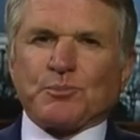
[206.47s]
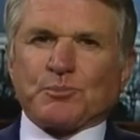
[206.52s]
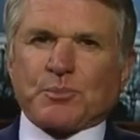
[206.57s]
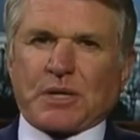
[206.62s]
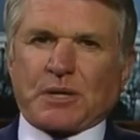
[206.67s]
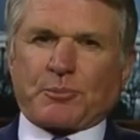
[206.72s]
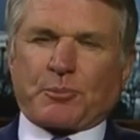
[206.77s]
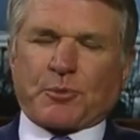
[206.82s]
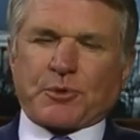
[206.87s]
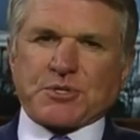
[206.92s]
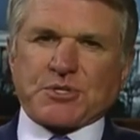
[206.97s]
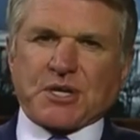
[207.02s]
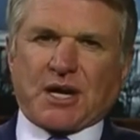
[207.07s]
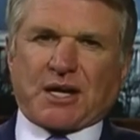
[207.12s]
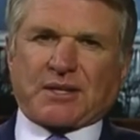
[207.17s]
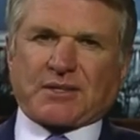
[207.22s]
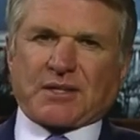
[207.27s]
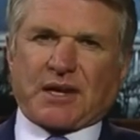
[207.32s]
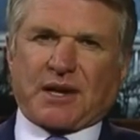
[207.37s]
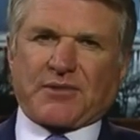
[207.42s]
being
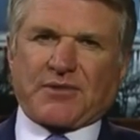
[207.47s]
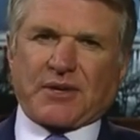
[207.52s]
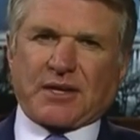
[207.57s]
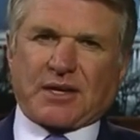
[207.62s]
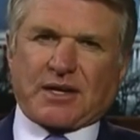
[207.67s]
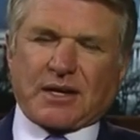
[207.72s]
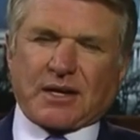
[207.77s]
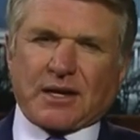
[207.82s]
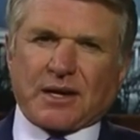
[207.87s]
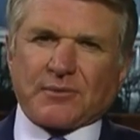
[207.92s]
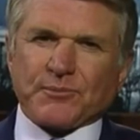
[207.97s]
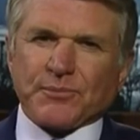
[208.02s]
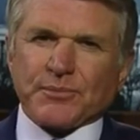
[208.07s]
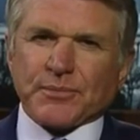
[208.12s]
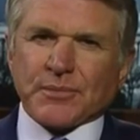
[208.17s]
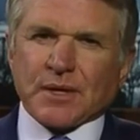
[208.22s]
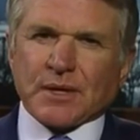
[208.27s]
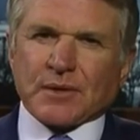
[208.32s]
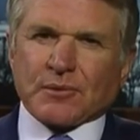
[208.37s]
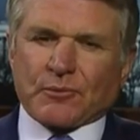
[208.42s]
projected, I think uh,
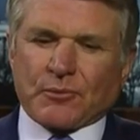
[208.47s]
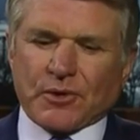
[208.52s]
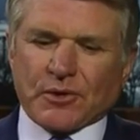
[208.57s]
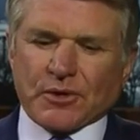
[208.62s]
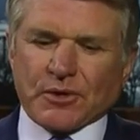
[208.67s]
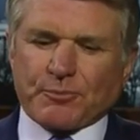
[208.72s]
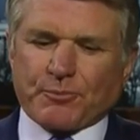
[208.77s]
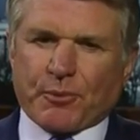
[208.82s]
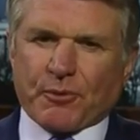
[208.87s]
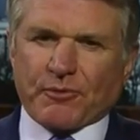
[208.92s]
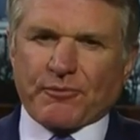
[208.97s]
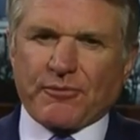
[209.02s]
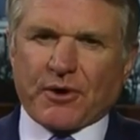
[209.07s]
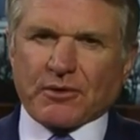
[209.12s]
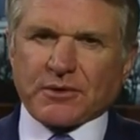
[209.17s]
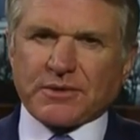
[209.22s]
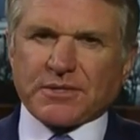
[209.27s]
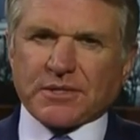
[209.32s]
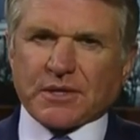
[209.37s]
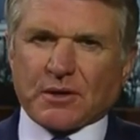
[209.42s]
really
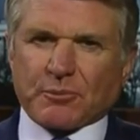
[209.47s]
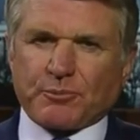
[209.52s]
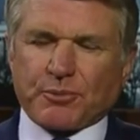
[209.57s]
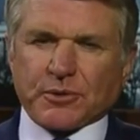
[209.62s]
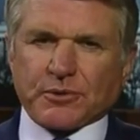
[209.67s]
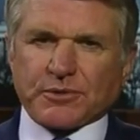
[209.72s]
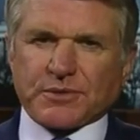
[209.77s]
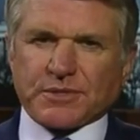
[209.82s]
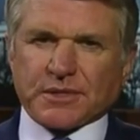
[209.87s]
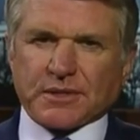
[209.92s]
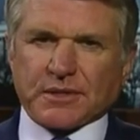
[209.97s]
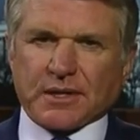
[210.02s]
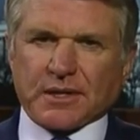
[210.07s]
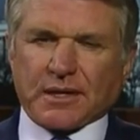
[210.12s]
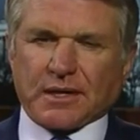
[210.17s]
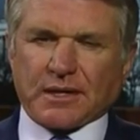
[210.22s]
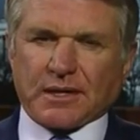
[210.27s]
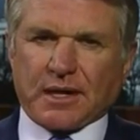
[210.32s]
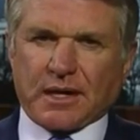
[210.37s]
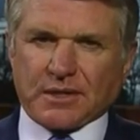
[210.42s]
provoked uh, Putin
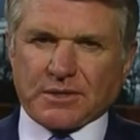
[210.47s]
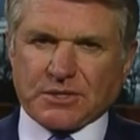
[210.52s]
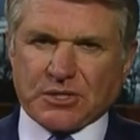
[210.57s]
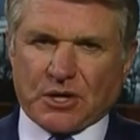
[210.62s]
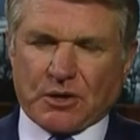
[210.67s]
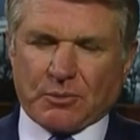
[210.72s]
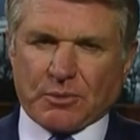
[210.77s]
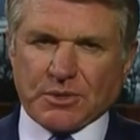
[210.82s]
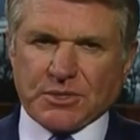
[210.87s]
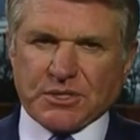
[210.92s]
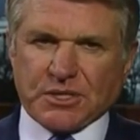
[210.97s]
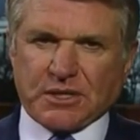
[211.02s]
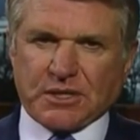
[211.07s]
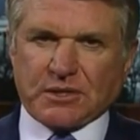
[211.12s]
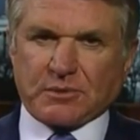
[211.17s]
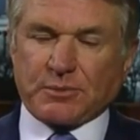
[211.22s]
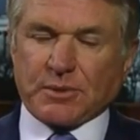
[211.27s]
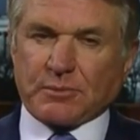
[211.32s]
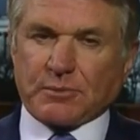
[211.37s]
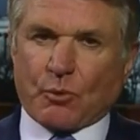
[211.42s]
and, and Chairman Xi
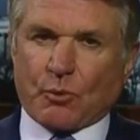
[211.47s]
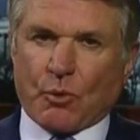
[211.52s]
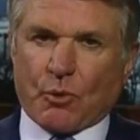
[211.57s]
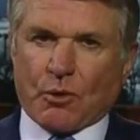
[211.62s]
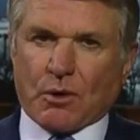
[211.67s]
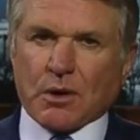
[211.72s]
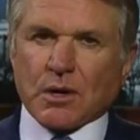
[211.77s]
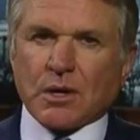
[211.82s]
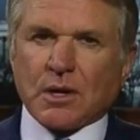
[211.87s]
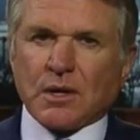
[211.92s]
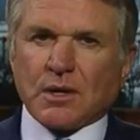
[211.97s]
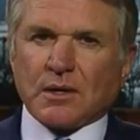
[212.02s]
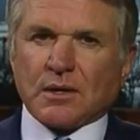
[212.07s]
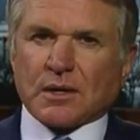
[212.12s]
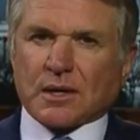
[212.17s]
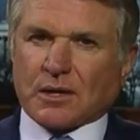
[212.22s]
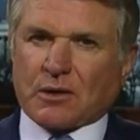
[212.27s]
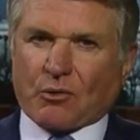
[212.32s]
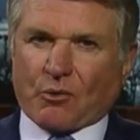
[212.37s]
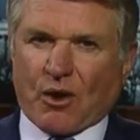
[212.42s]
to be more
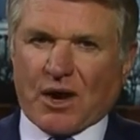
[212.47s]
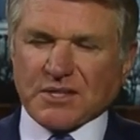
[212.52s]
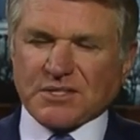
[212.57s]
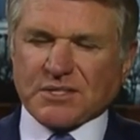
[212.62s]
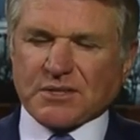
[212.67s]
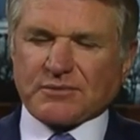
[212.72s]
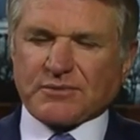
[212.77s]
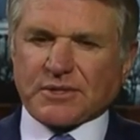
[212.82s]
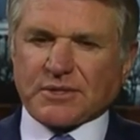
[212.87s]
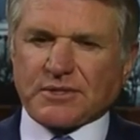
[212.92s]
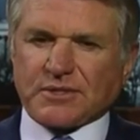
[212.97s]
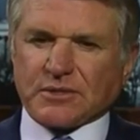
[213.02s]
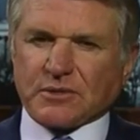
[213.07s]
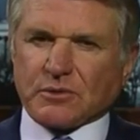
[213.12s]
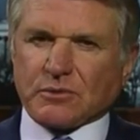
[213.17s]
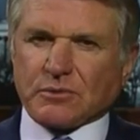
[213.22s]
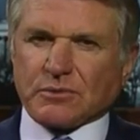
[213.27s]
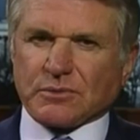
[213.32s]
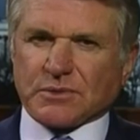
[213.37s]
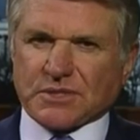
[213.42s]
aggressive to
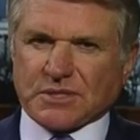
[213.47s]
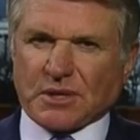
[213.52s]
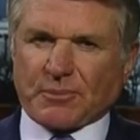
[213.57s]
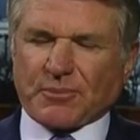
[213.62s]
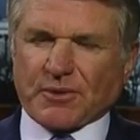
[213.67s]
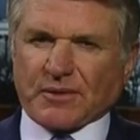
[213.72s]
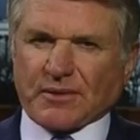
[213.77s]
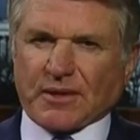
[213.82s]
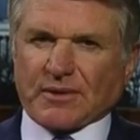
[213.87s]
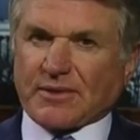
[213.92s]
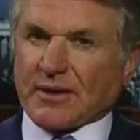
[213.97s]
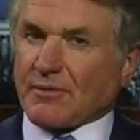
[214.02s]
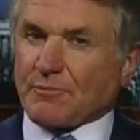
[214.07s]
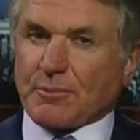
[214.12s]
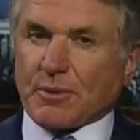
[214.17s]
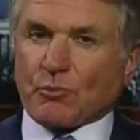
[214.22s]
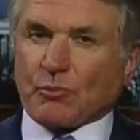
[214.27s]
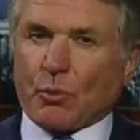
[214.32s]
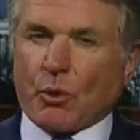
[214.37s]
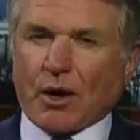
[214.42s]
do something that they've
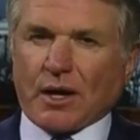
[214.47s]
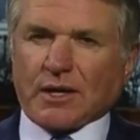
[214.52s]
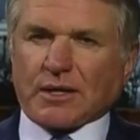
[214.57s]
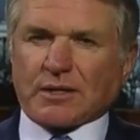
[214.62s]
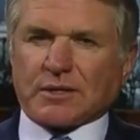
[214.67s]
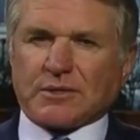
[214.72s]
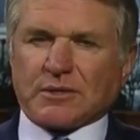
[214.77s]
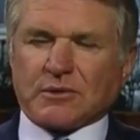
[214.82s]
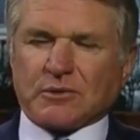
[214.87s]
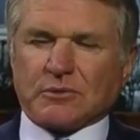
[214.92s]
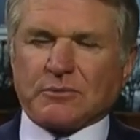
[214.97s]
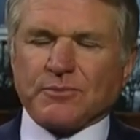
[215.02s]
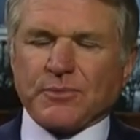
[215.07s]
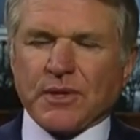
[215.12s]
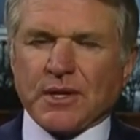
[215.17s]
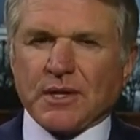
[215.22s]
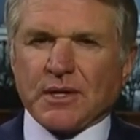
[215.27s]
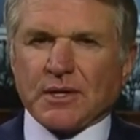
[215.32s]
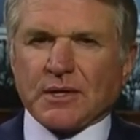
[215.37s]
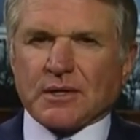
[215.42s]
been wanting to do,
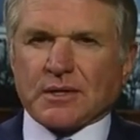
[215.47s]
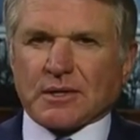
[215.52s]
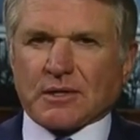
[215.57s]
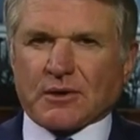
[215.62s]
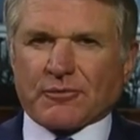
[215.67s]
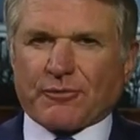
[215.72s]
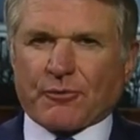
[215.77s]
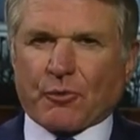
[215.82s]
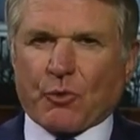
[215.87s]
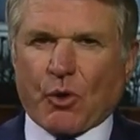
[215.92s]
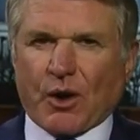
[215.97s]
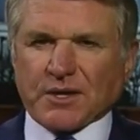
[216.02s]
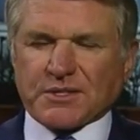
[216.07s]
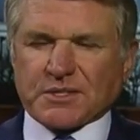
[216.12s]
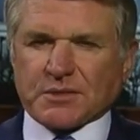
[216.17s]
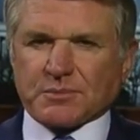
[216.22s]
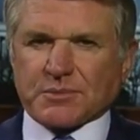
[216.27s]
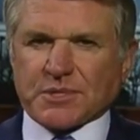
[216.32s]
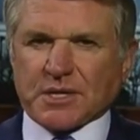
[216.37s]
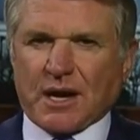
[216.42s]
you know, for quite
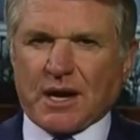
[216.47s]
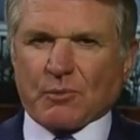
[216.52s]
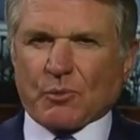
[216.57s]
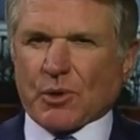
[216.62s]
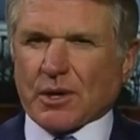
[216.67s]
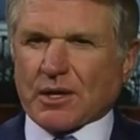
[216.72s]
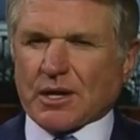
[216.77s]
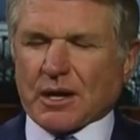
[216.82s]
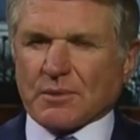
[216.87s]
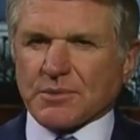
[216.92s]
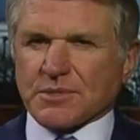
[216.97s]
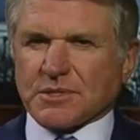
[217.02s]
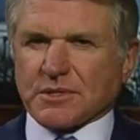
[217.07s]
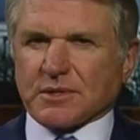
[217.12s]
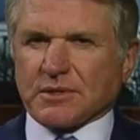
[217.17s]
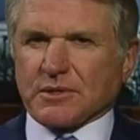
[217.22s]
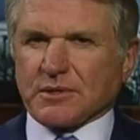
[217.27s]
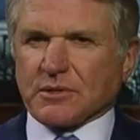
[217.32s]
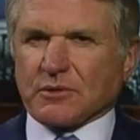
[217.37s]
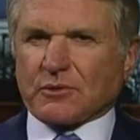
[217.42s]
some time. When it comes
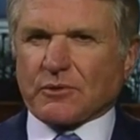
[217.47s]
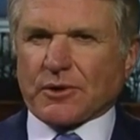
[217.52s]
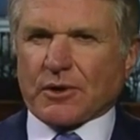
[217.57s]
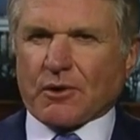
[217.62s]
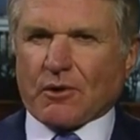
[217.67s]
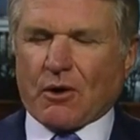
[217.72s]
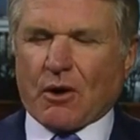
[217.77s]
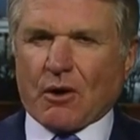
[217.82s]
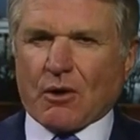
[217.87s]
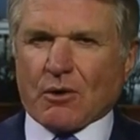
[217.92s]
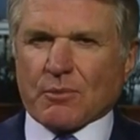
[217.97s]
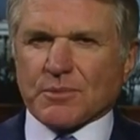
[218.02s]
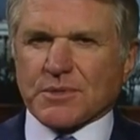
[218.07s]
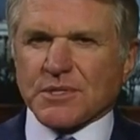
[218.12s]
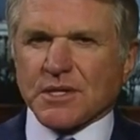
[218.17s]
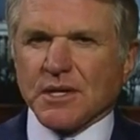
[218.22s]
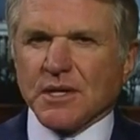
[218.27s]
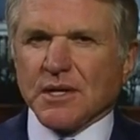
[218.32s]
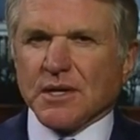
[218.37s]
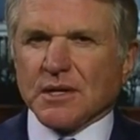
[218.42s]
to nuclear
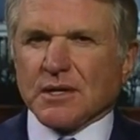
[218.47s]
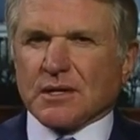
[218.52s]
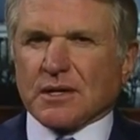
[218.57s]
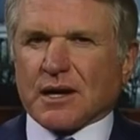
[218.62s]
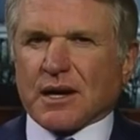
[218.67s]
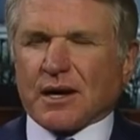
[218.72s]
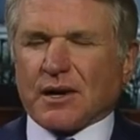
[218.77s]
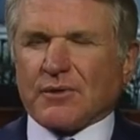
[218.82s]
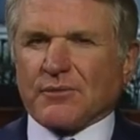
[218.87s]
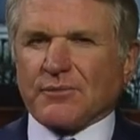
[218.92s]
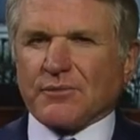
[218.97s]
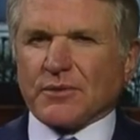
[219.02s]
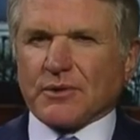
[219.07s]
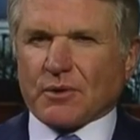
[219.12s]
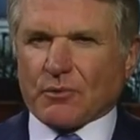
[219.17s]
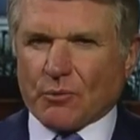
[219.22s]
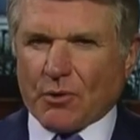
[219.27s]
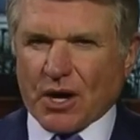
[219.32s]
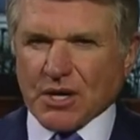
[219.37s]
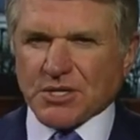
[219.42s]
arms, uh,
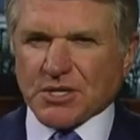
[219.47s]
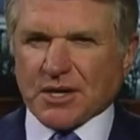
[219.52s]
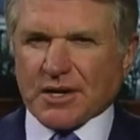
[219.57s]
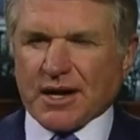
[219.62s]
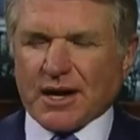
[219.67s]
the Russia